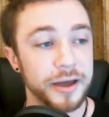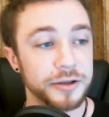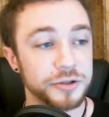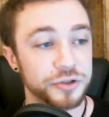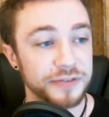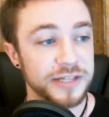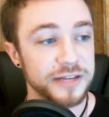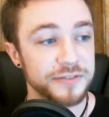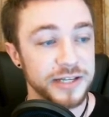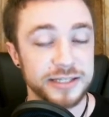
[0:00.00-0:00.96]
Jeff
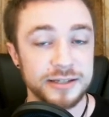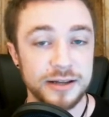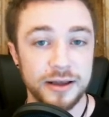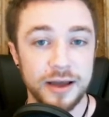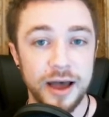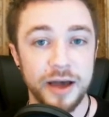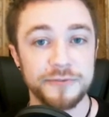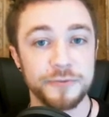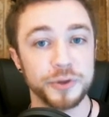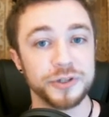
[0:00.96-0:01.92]
Stevens
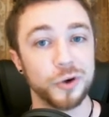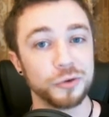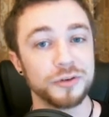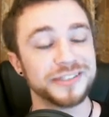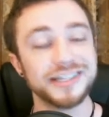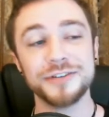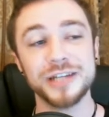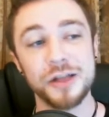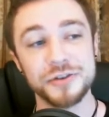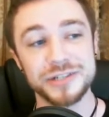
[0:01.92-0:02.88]
for a total of
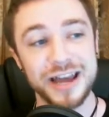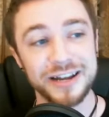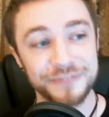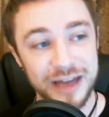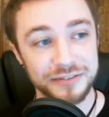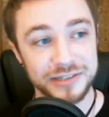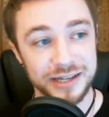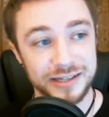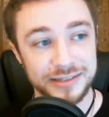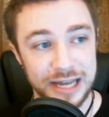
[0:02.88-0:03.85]

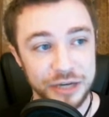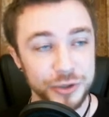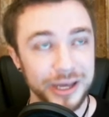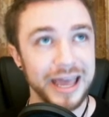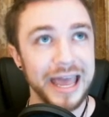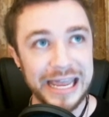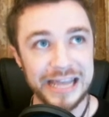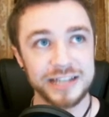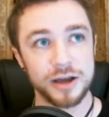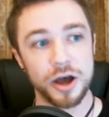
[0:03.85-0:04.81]
$7.95, and you get
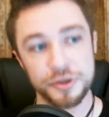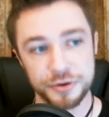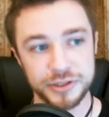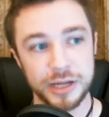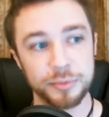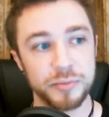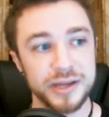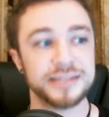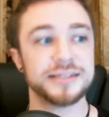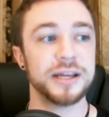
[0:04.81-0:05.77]
8 other
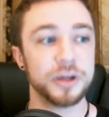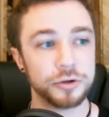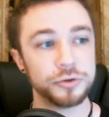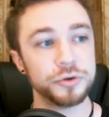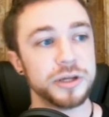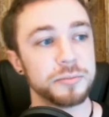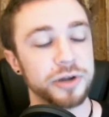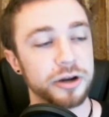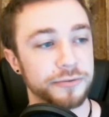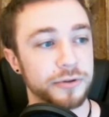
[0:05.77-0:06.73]
supplements, including
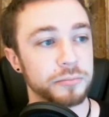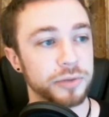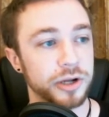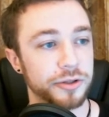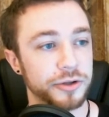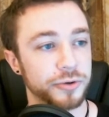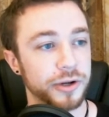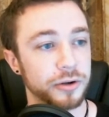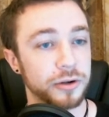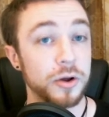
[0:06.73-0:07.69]
Blood on the
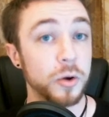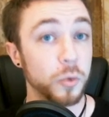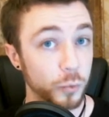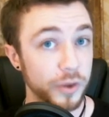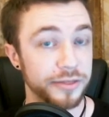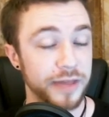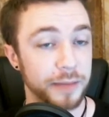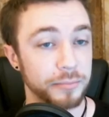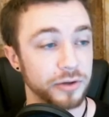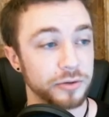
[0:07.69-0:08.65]
Trail, with
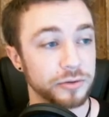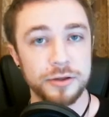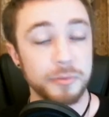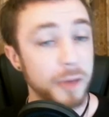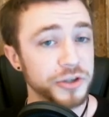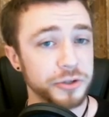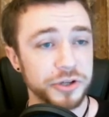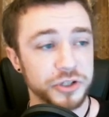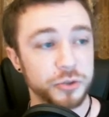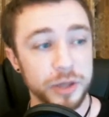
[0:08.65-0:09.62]
that bundle. The
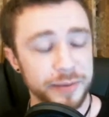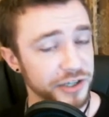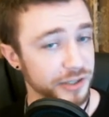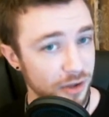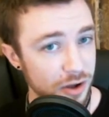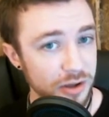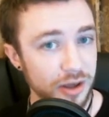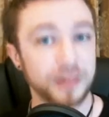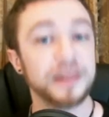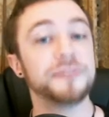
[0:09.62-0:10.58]
module is 20 pages
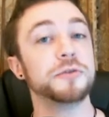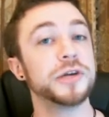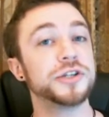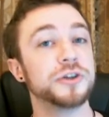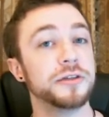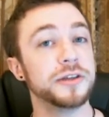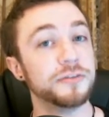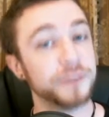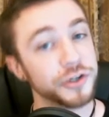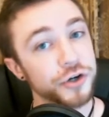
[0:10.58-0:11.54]
long, 11 of which are the
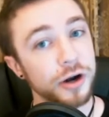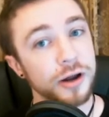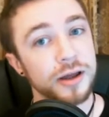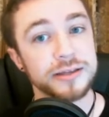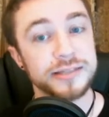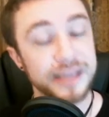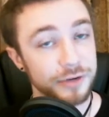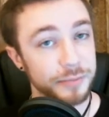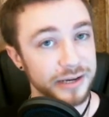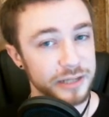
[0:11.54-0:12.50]
adventure, 7 appendix